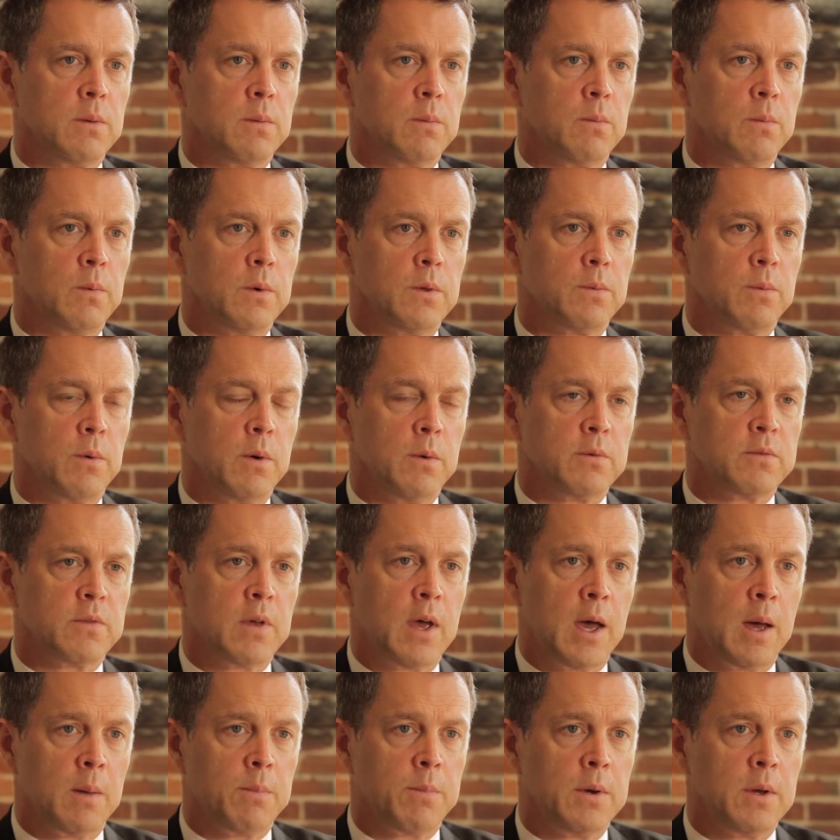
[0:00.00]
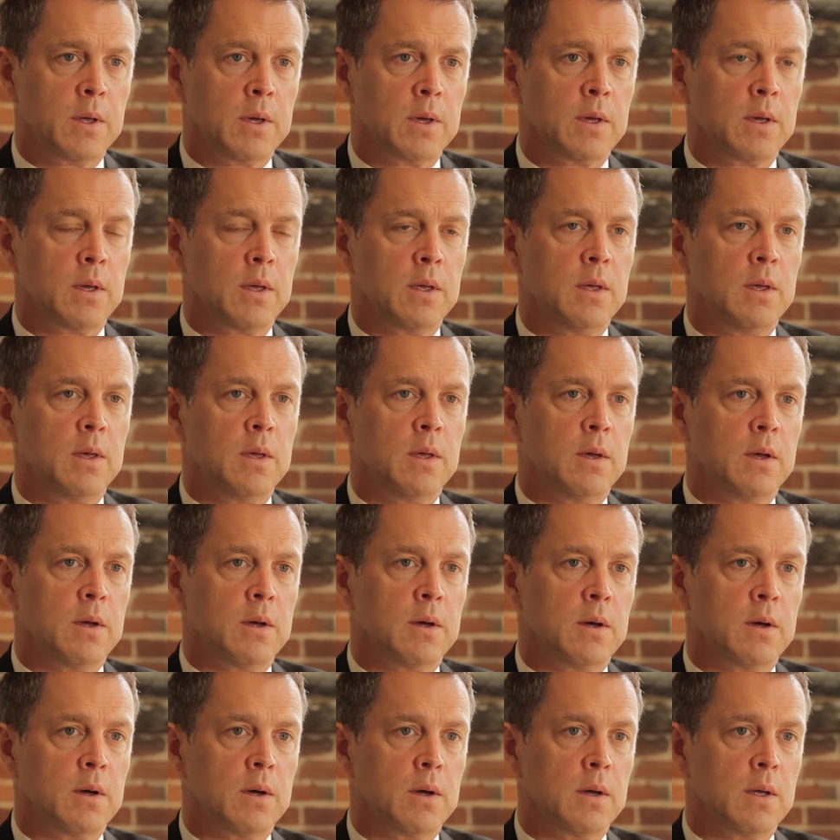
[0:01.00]
what was happening
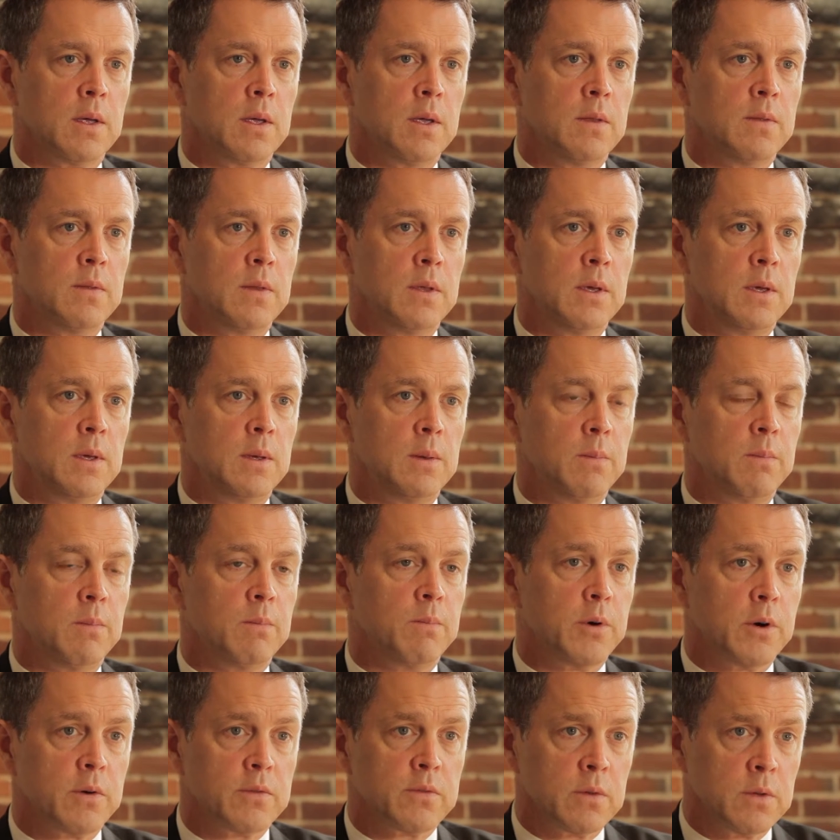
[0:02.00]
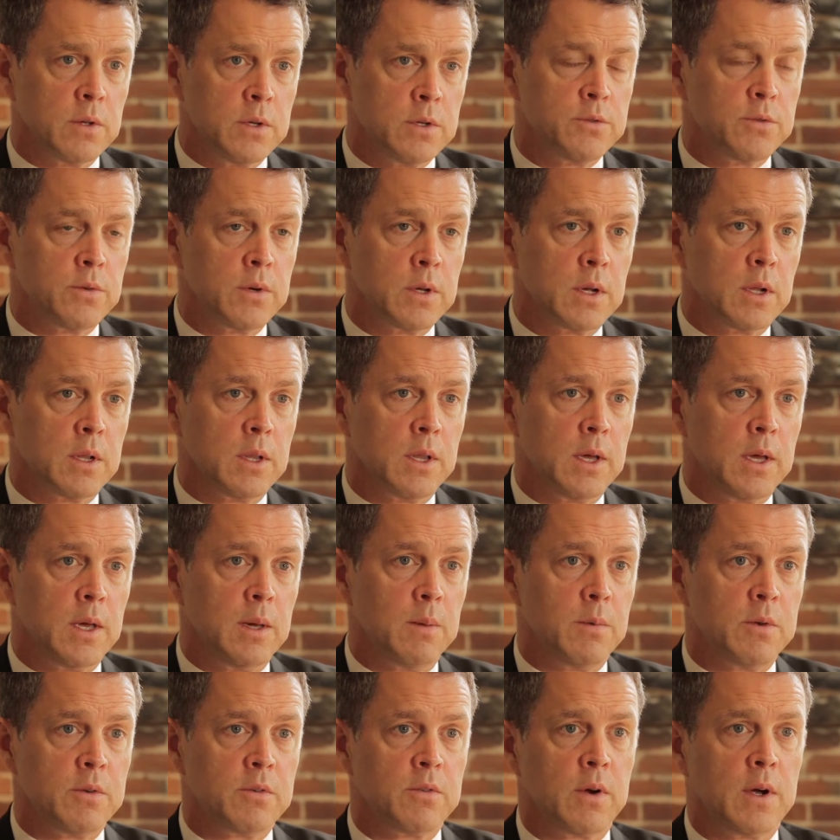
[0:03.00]
in the personal injury
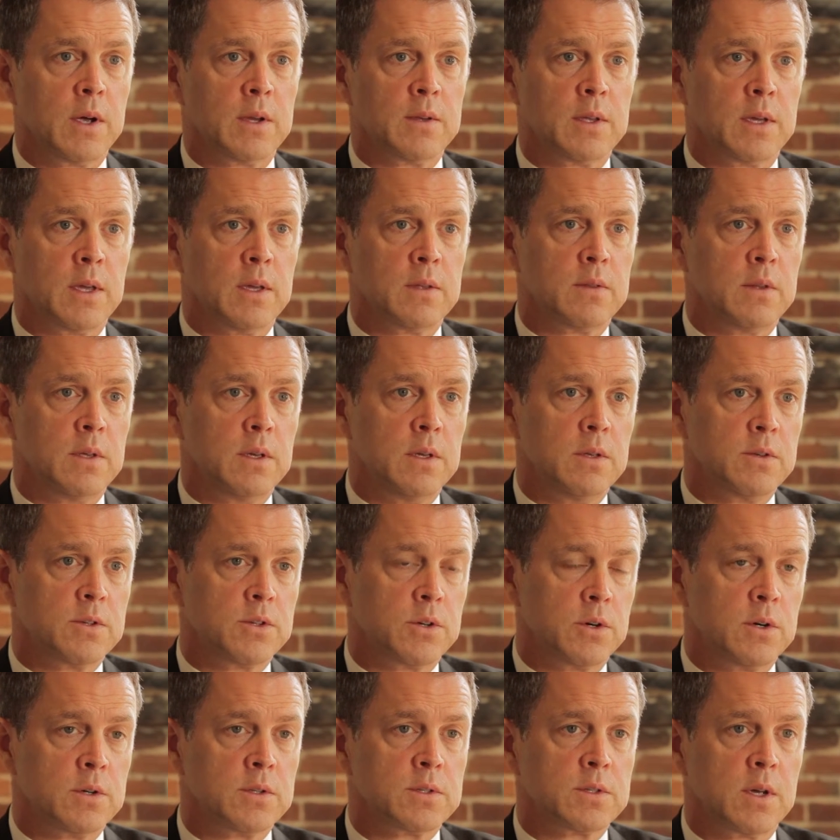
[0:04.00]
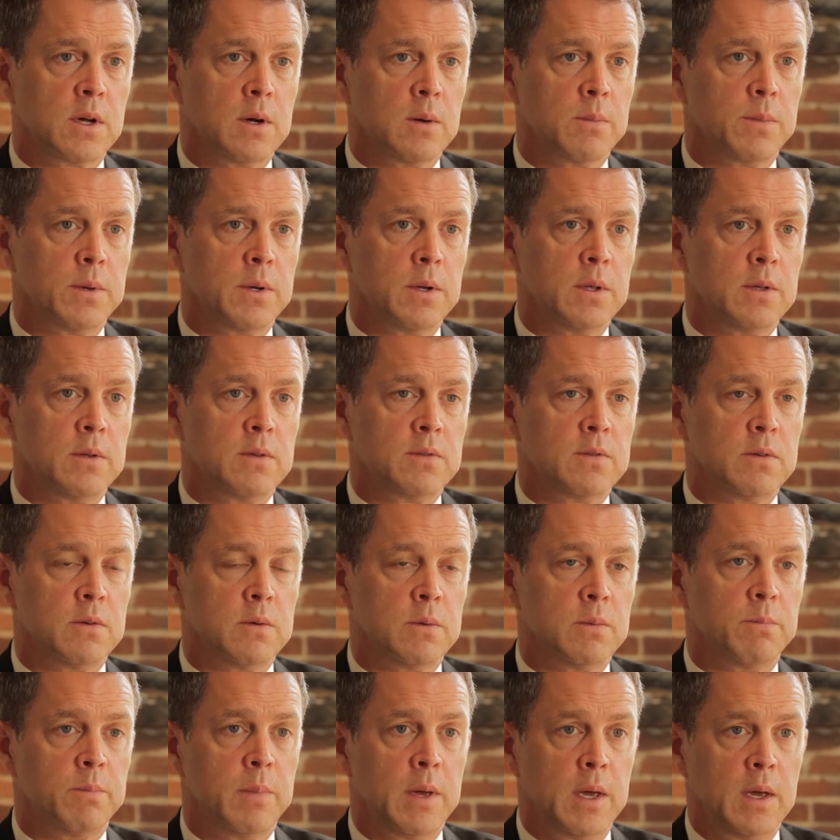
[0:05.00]
claim and trying to get the insurance company
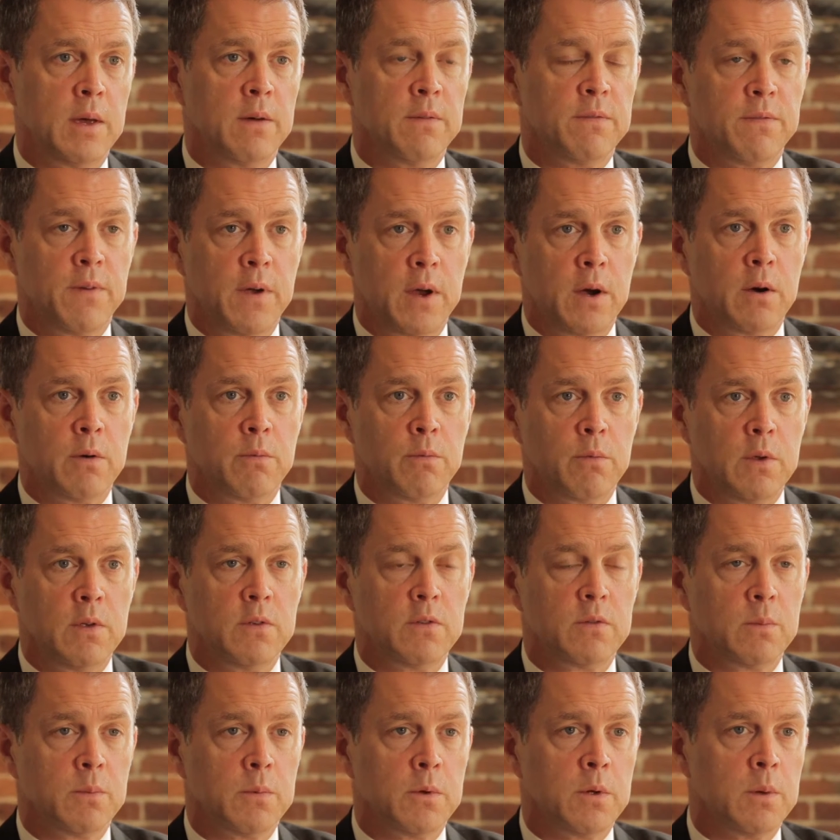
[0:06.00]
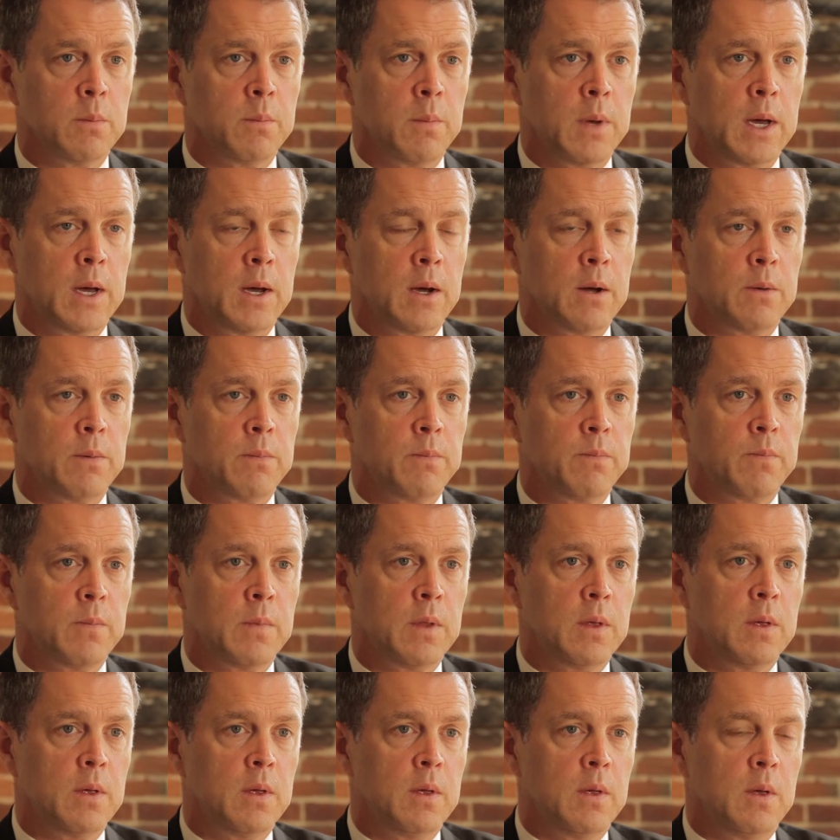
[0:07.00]
to pay a fair and reasonable amount,
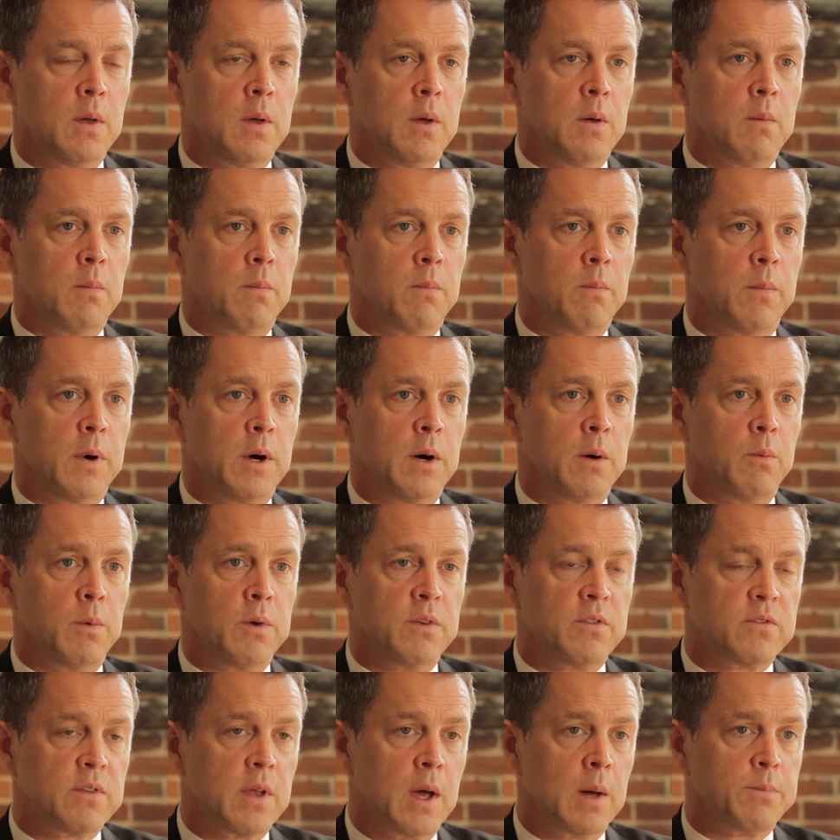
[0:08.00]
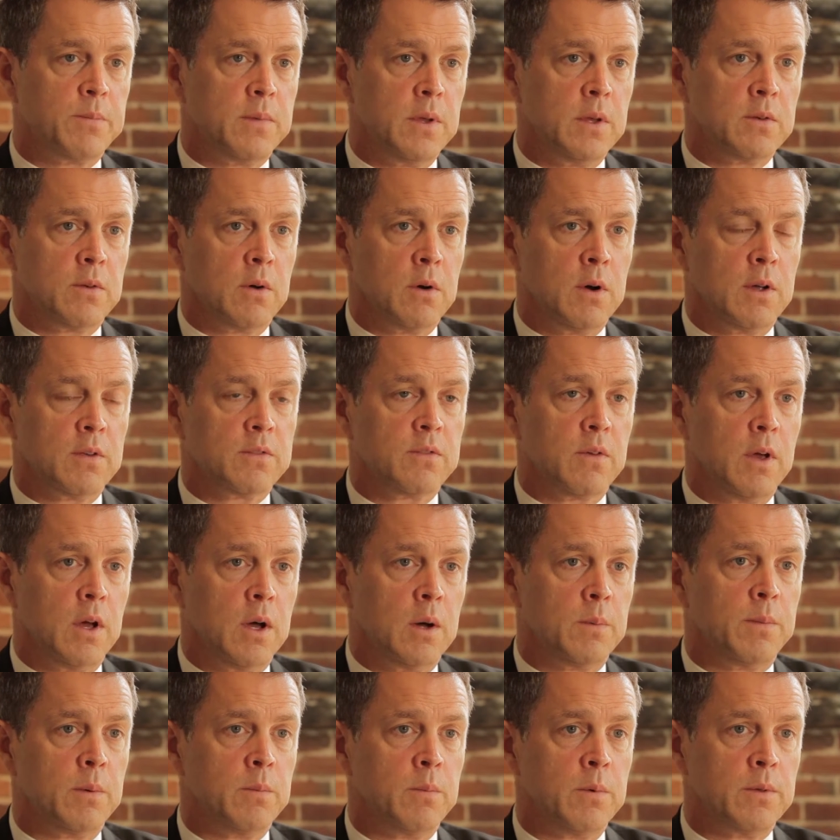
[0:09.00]
but we stepped in to also
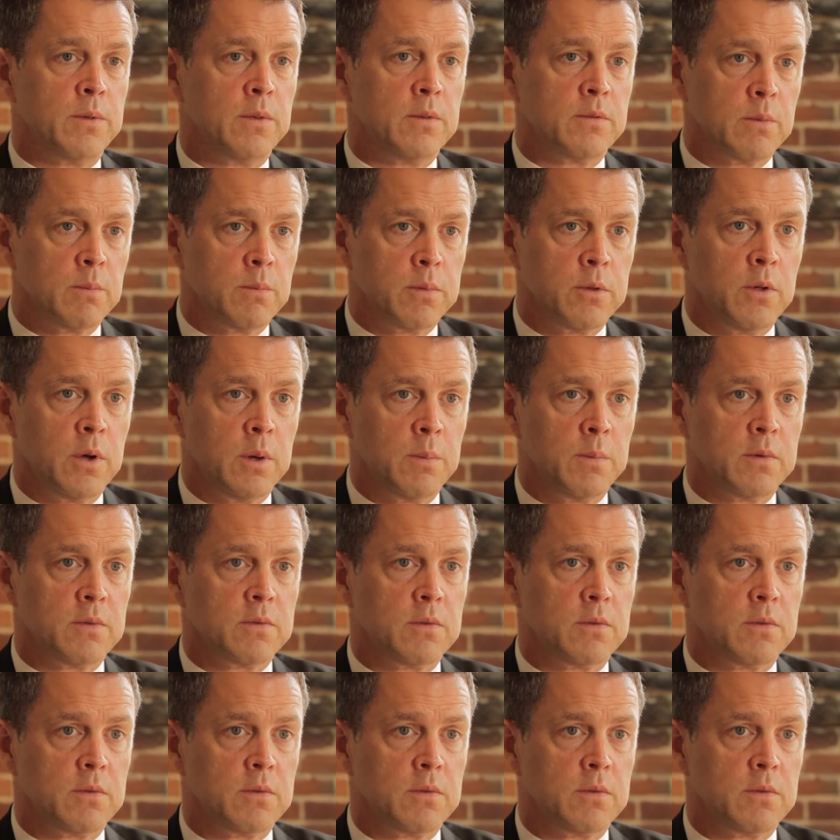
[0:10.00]
help him with his employment